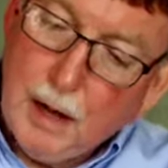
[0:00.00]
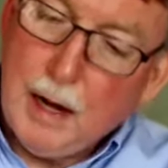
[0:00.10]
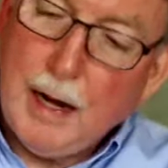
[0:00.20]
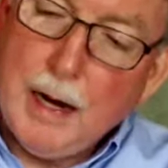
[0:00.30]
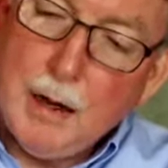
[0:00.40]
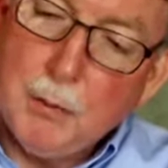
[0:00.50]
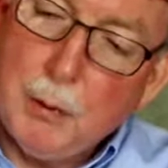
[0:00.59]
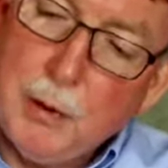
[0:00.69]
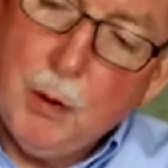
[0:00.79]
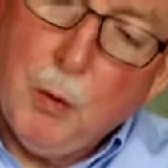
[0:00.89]

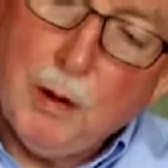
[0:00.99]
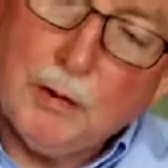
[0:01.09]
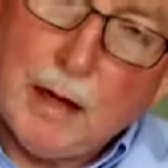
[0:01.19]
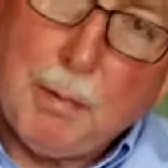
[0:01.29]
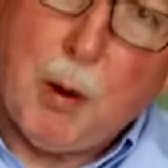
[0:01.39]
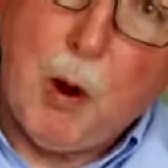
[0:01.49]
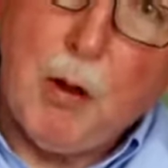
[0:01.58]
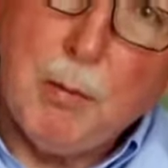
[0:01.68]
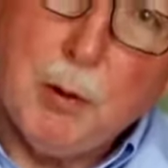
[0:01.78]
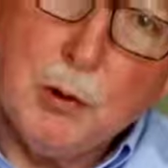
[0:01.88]
But we don't want to stop
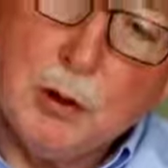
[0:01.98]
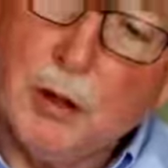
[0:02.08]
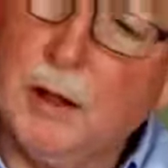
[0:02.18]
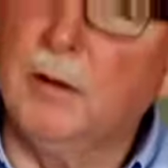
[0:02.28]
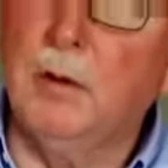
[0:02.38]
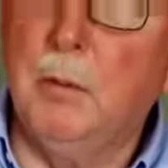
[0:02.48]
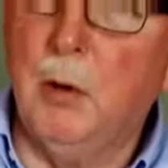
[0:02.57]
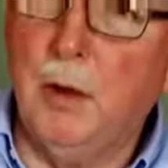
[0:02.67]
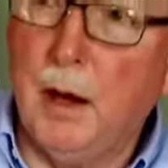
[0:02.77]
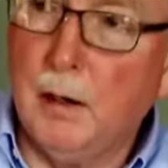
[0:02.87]
all the motion like some
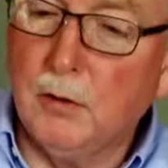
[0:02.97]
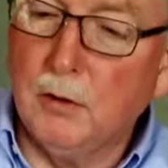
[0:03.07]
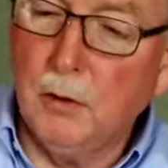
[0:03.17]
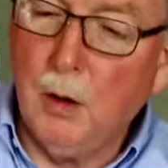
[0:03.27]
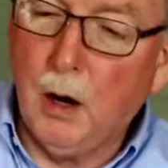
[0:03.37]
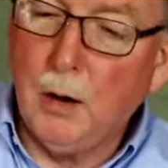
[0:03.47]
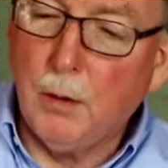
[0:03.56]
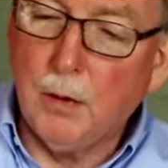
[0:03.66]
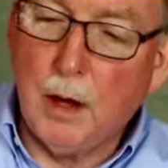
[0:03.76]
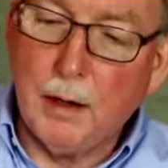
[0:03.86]
orthotics do, hard
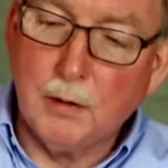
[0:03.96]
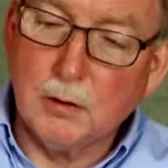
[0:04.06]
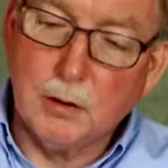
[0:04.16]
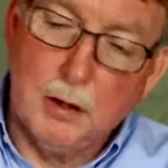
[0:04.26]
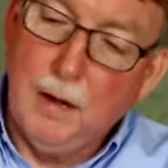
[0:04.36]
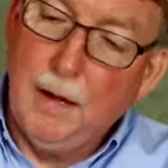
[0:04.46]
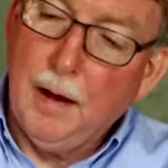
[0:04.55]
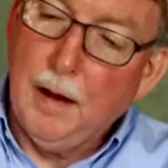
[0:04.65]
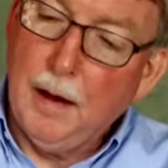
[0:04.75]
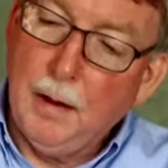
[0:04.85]
orthotics,
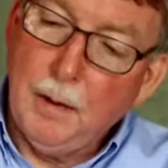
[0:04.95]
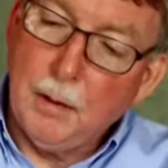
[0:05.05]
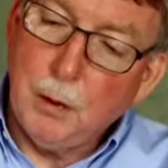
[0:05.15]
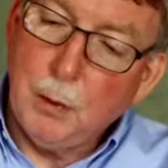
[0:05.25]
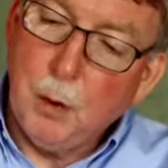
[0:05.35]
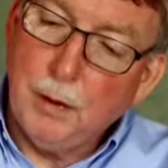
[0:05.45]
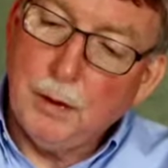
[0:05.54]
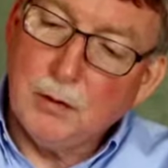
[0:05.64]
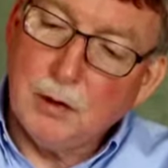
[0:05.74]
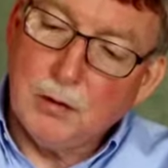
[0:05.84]
and we want
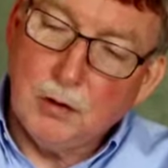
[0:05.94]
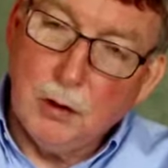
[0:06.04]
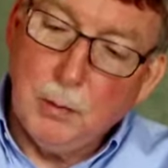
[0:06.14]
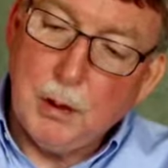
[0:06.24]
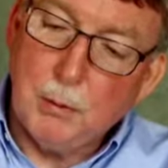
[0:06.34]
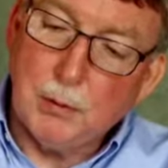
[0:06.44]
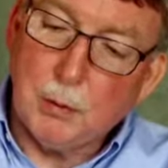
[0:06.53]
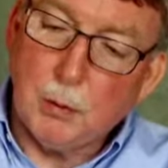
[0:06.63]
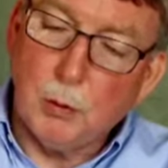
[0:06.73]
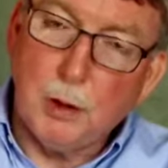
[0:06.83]
this to still be able to
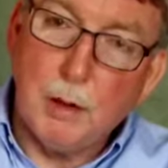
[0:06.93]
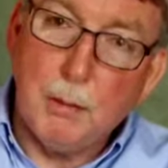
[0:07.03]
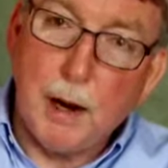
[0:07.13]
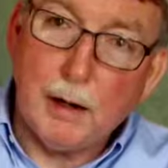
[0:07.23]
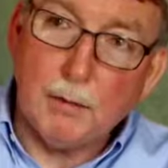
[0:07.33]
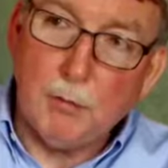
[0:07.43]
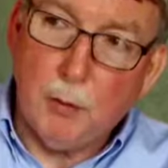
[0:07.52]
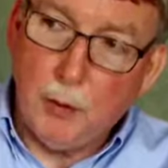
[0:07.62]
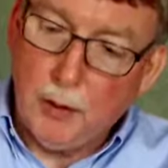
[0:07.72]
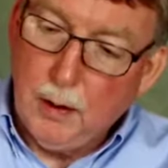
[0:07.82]
rotate back and
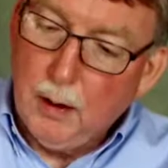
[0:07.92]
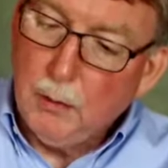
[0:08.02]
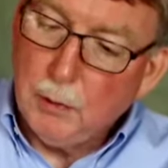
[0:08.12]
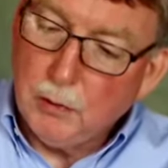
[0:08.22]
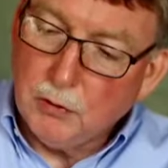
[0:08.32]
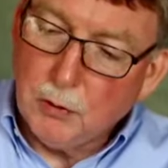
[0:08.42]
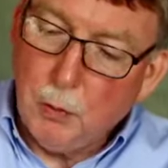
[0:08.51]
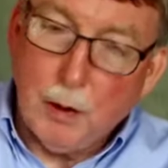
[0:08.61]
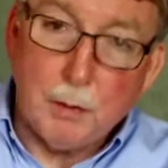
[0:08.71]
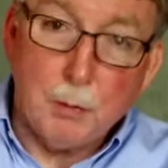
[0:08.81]
forth. We just don't
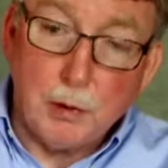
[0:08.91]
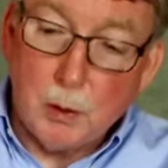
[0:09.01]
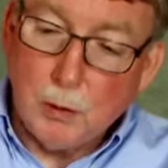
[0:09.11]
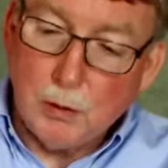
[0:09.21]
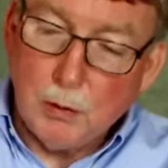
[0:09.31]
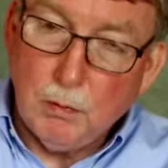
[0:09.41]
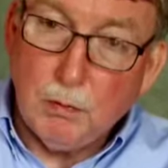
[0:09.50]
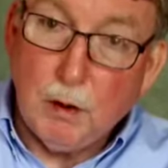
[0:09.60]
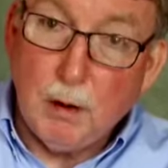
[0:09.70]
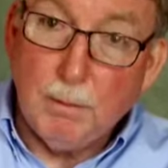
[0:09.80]
want it to be going too
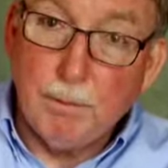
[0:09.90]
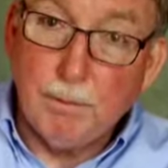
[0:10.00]
far.